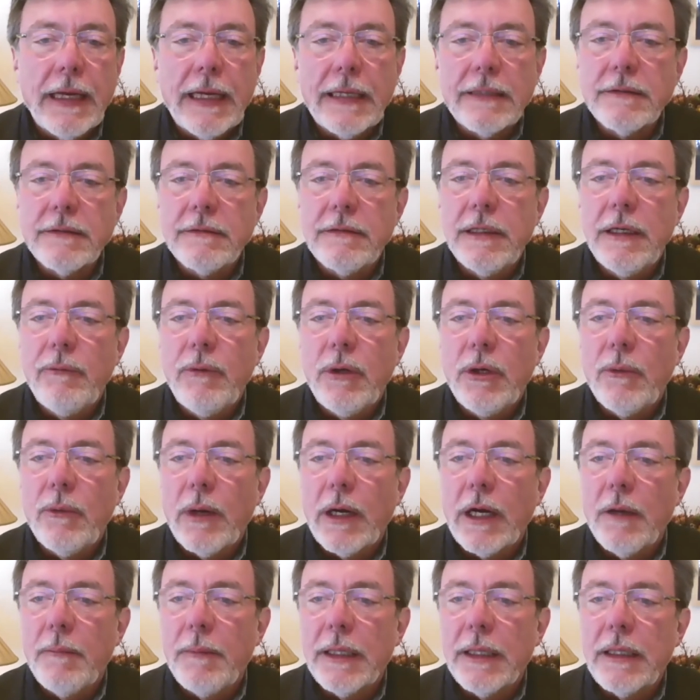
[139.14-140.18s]
And
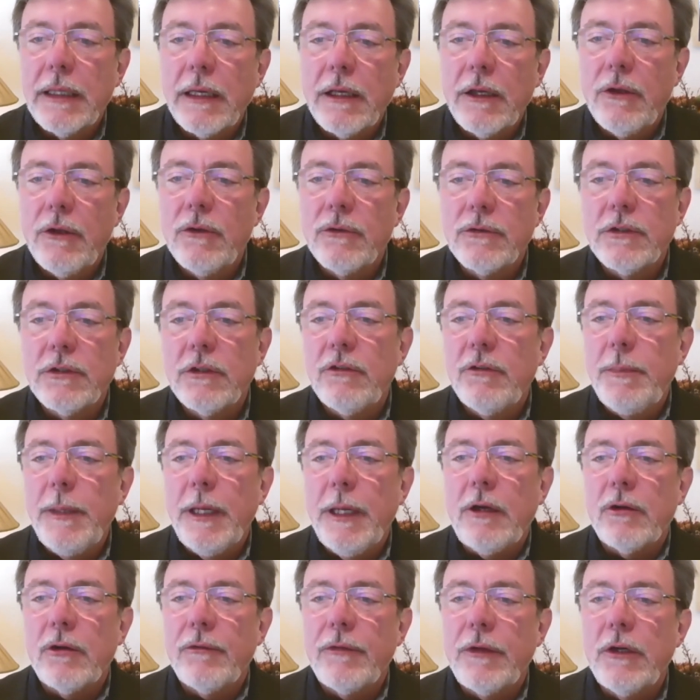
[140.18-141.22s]
lastly, we'd recommend that you use
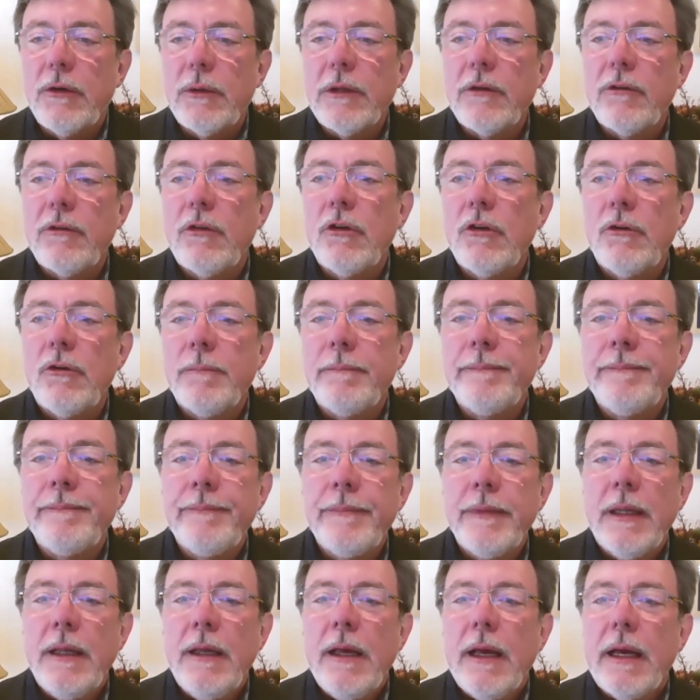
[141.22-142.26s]
the speaker view in
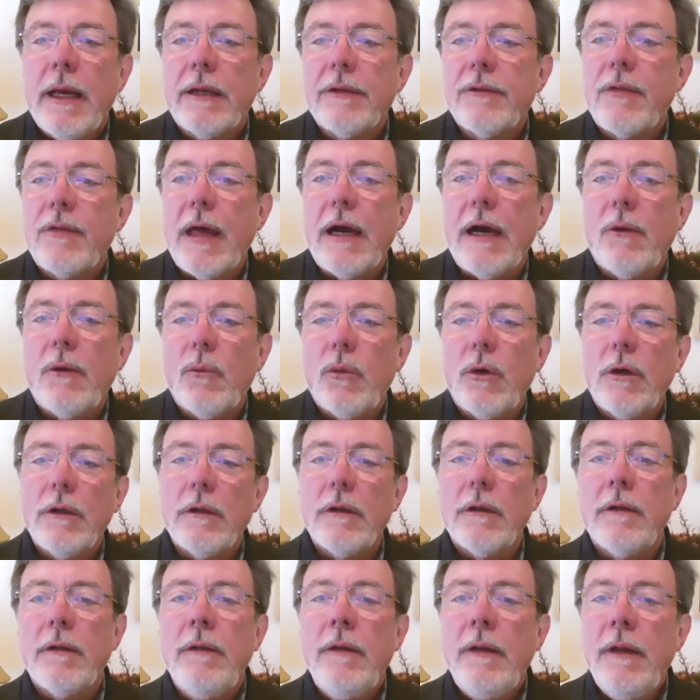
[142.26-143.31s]
Zoom, as
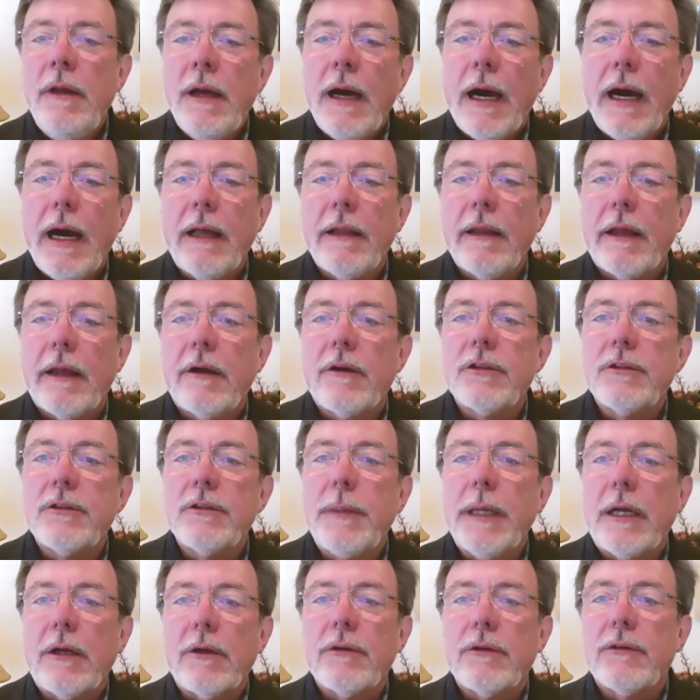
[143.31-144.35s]
that will
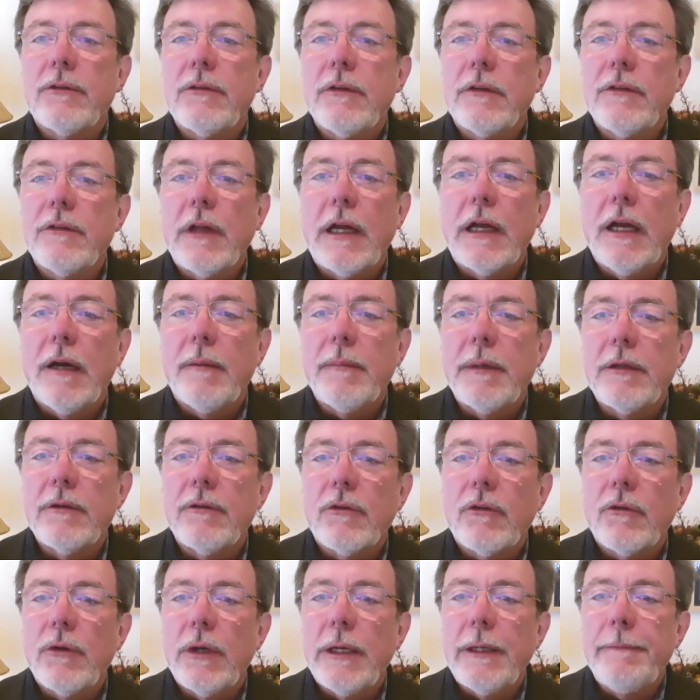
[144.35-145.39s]
highlight our speakers as they
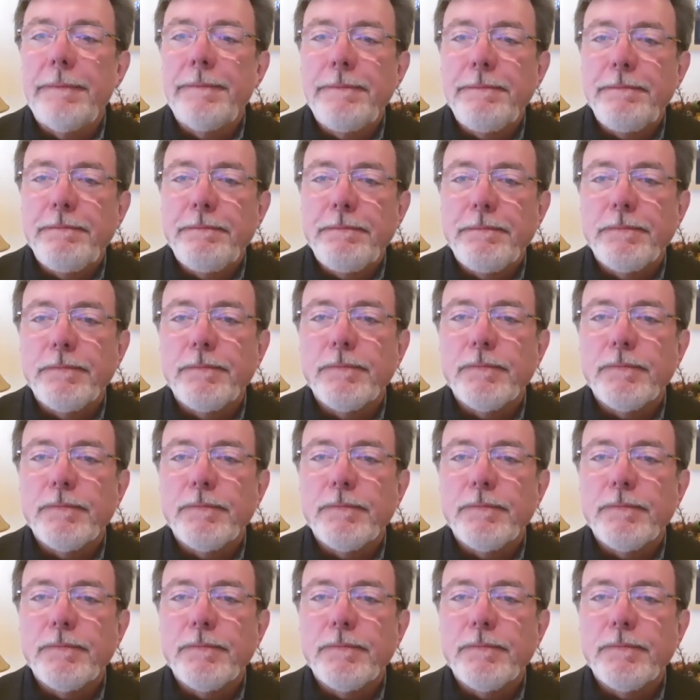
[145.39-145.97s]
come on screen.